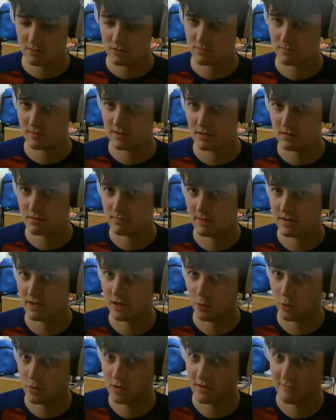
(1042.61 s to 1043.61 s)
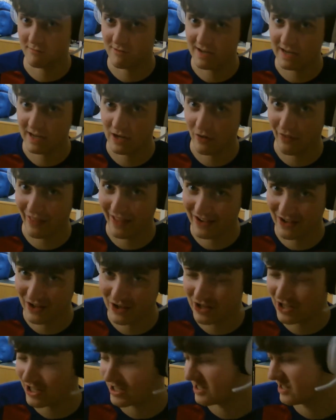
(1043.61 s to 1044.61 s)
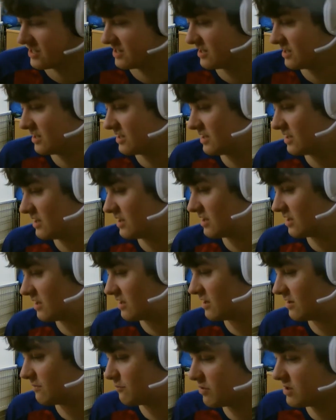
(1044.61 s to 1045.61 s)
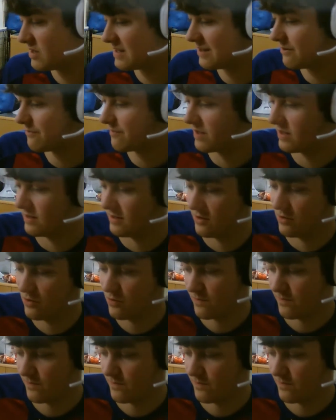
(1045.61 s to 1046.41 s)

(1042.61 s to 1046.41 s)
Means my notes are really not that good. Written down value